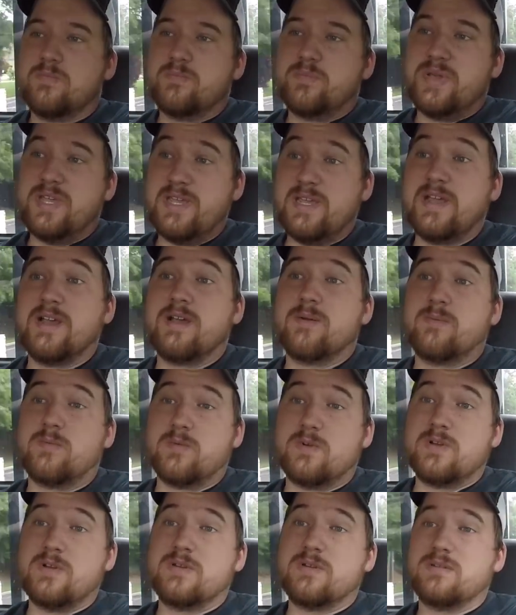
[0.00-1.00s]
pickup
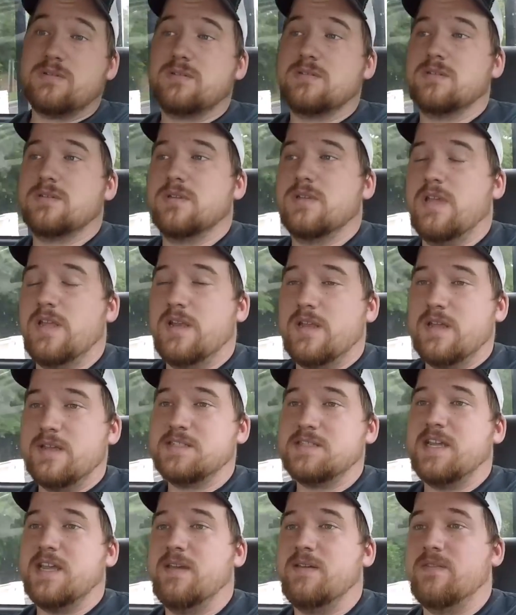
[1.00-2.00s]
one. It
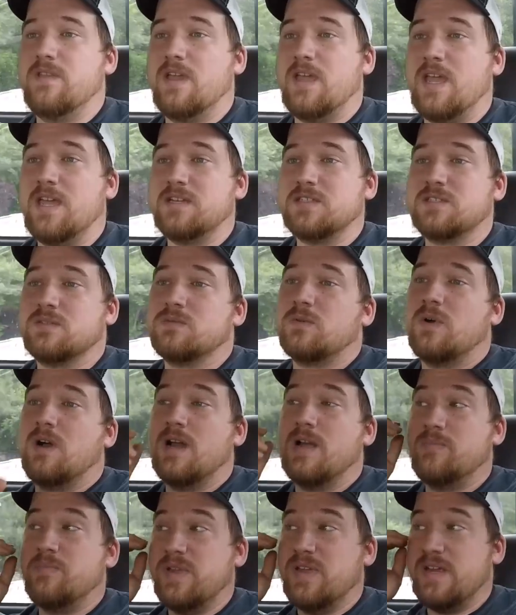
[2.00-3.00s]
does have the extra
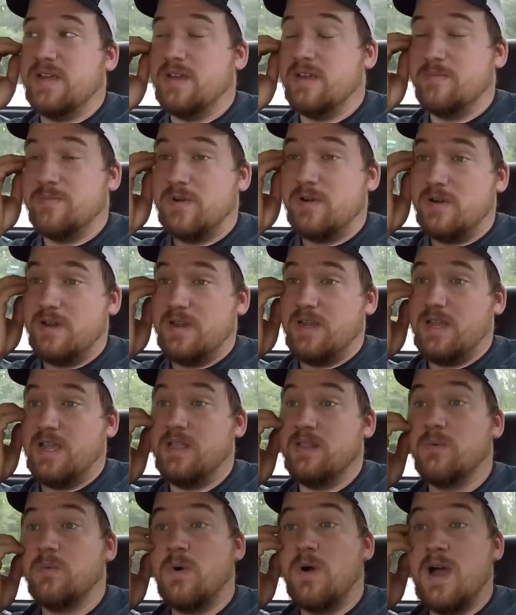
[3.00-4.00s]
wide pickup on it. It
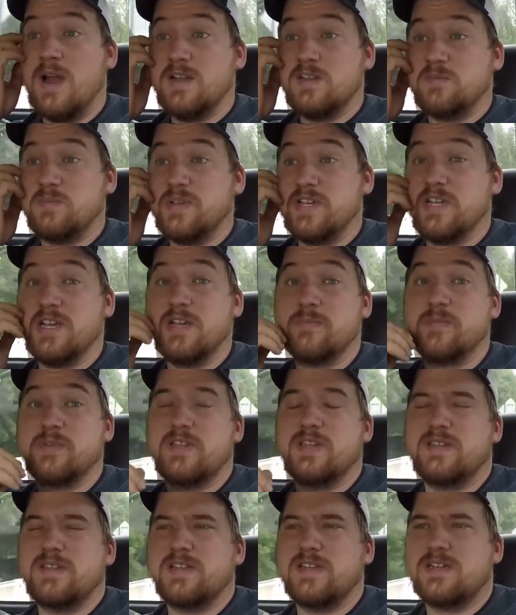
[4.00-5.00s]
had the widest pickup
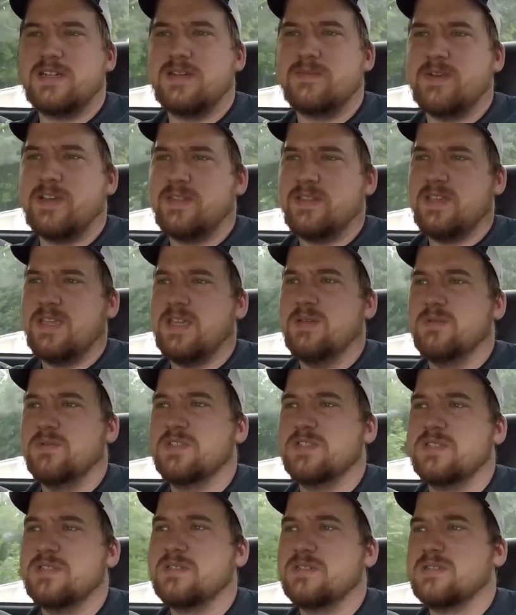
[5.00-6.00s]
at the time. I think it
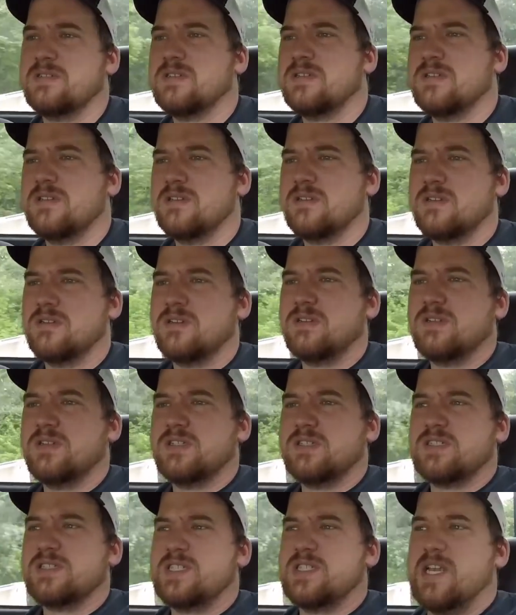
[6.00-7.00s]
was a
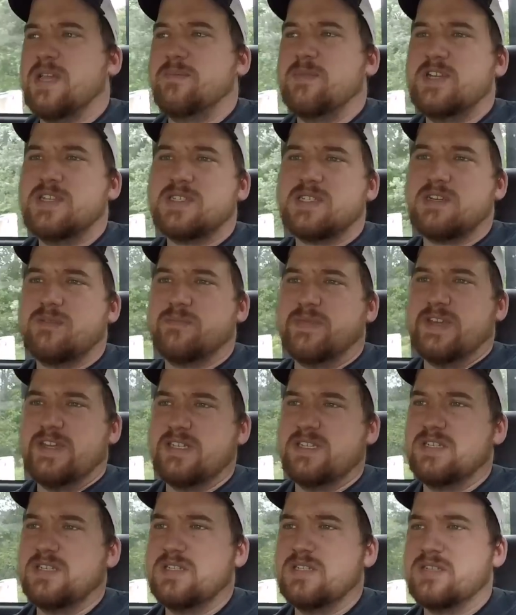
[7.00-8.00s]
70 something
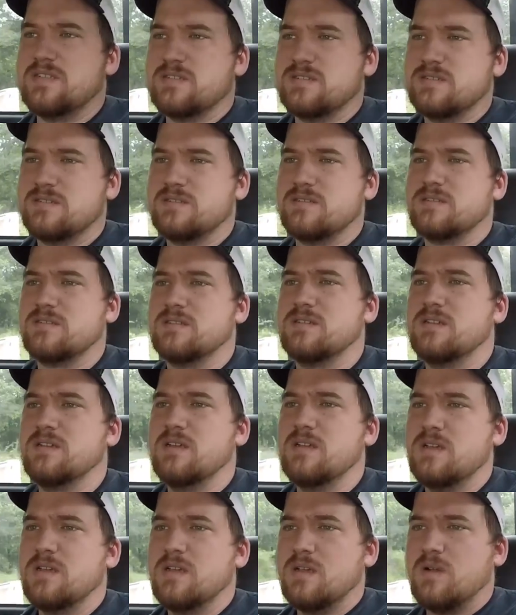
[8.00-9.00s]
inches
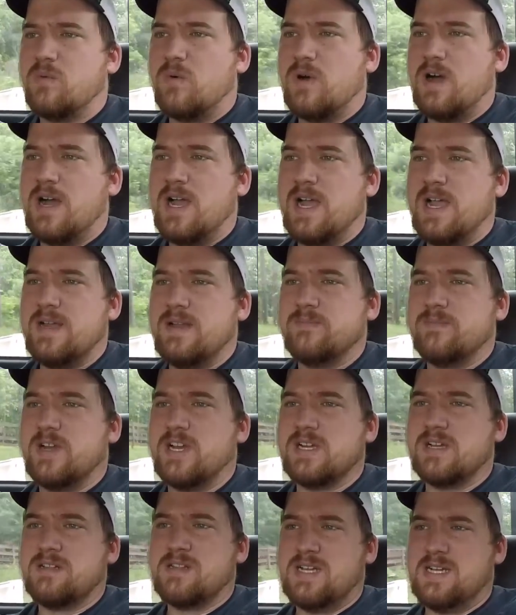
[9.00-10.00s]
wide.
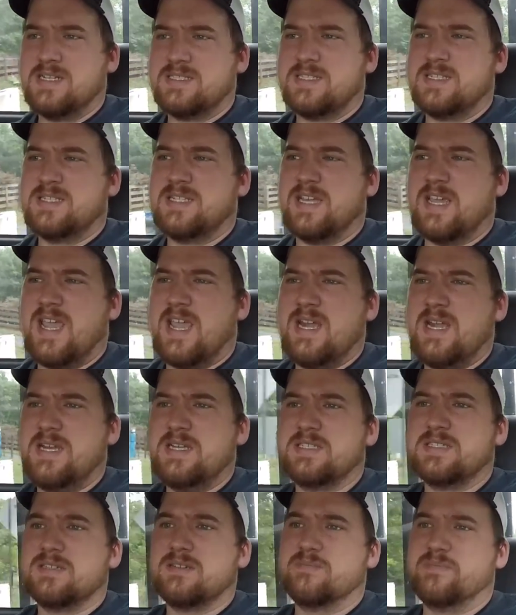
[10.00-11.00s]
My Klaus is an
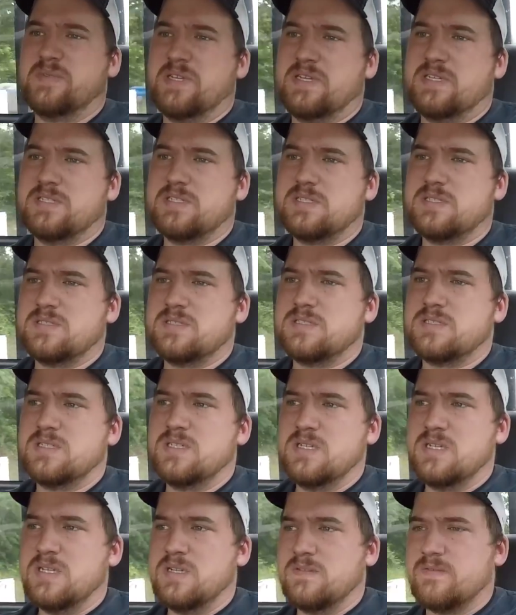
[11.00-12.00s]
80 something inch,
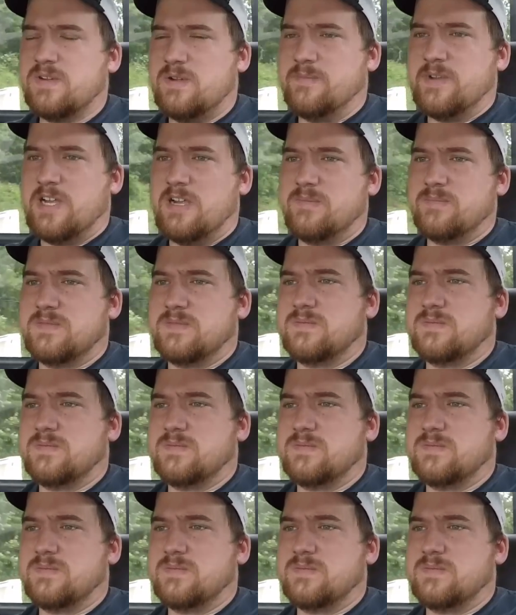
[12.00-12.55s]
if I'm not